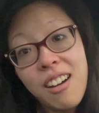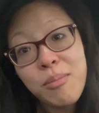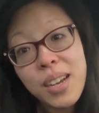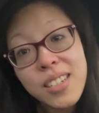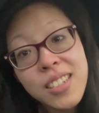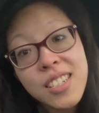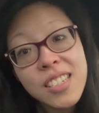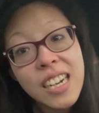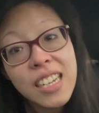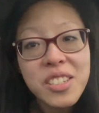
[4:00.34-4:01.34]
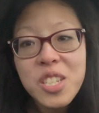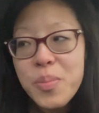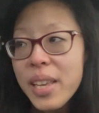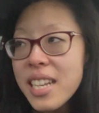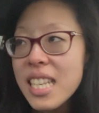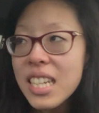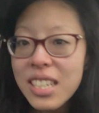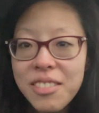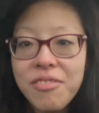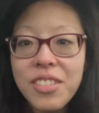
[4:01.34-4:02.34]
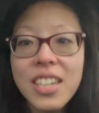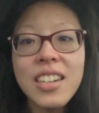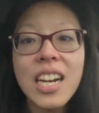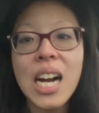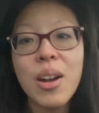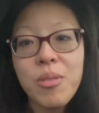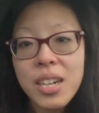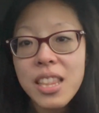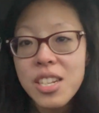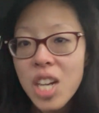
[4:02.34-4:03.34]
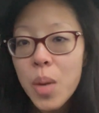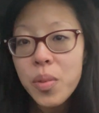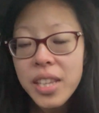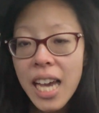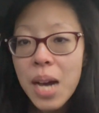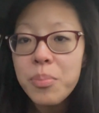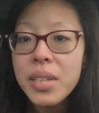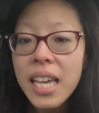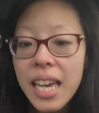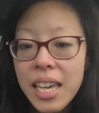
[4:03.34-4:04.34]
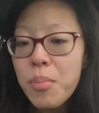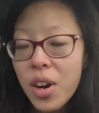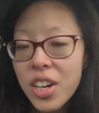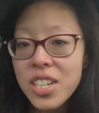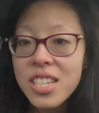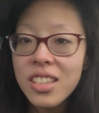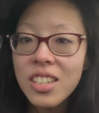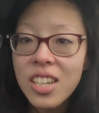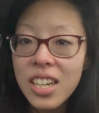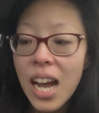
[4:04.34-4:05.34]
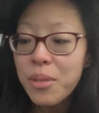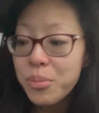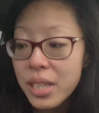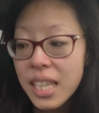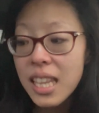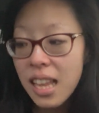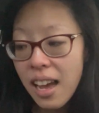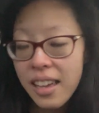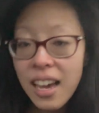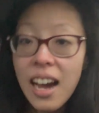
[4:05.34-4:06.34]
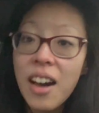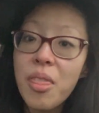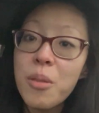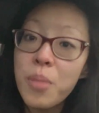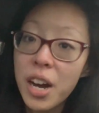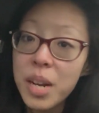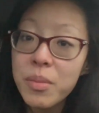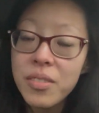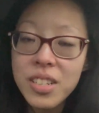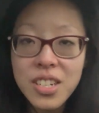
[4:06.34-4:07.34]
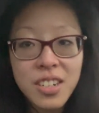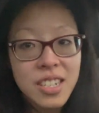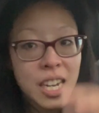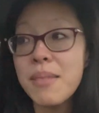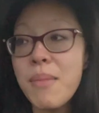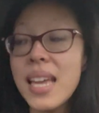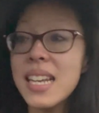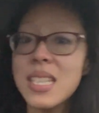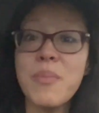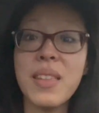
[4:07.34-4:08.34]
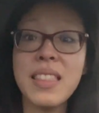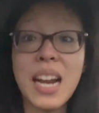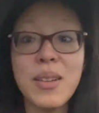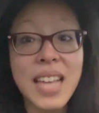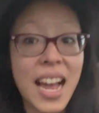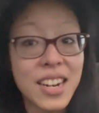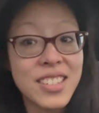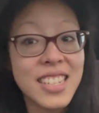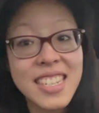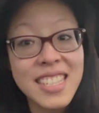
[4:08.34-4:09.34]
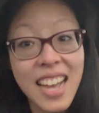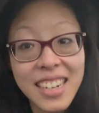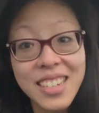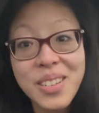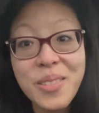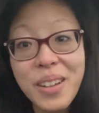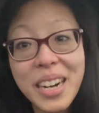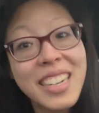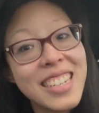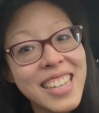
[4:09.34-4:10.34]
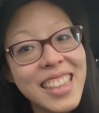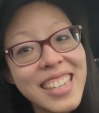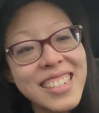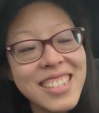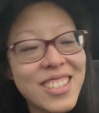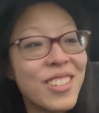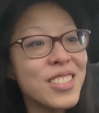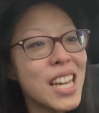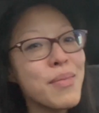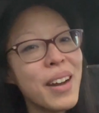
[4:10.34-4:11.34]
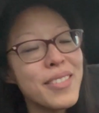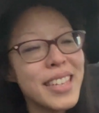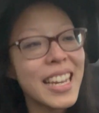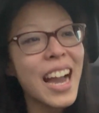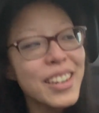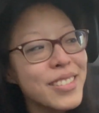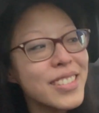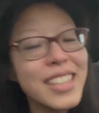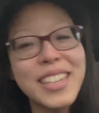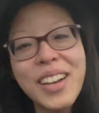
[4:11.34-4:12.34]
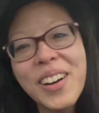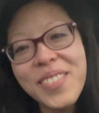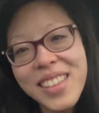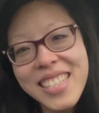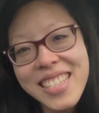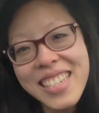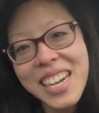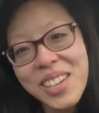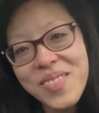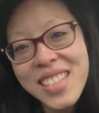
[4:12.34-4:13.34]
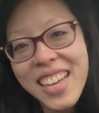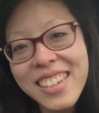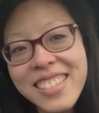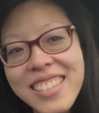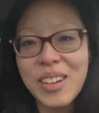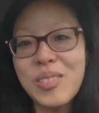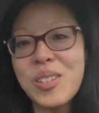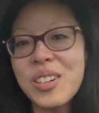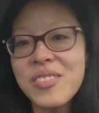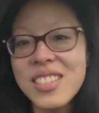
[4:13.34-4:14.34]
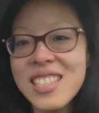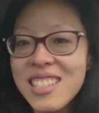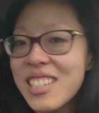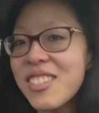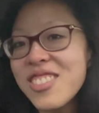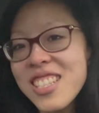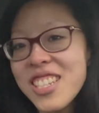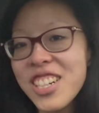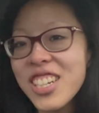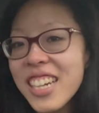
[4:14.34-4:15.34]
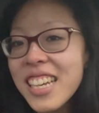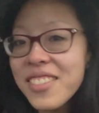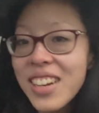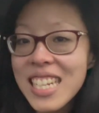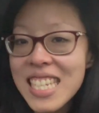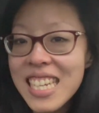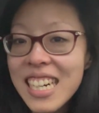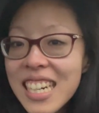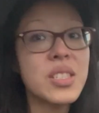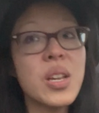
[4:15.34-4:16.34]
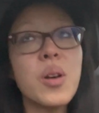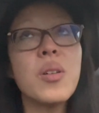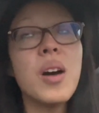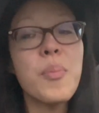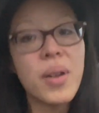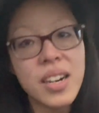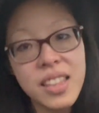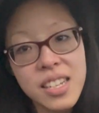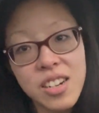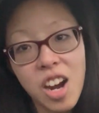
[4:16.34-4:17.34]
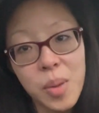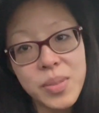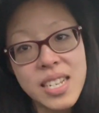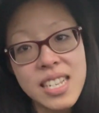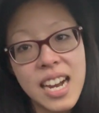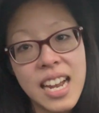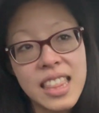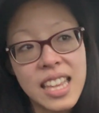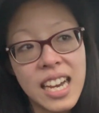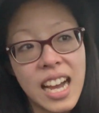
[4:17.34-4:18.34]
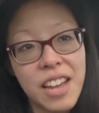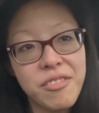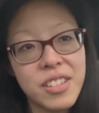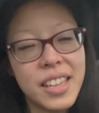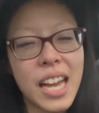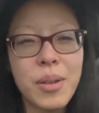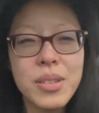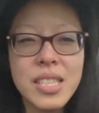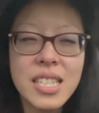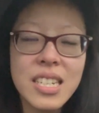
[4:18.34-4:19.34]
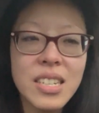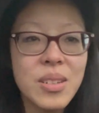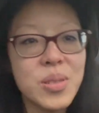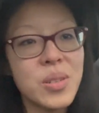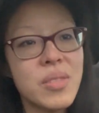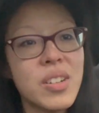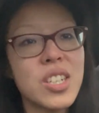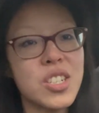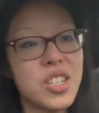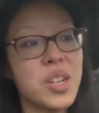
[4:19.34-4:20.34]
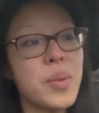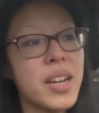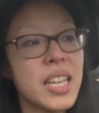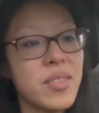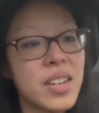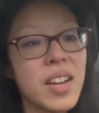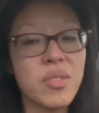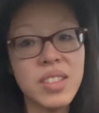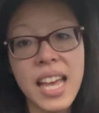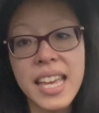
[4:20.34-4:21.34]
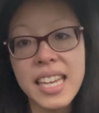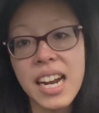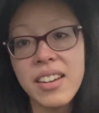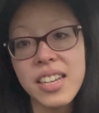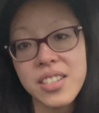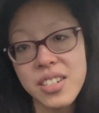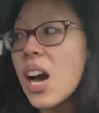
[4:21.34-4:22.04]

my jean jacket just because I couldn't figure out how I wanted the top of the applique part to look. I really like how the bottom of it turned out, made it something that I was actually excited to wear, because I think just the whole time I was like, I don't really know if this is an upcycle or if it's, you know, just a creative idea. So a part of the top design that I feel like I was still sort of not sure about even after laying it out yesterday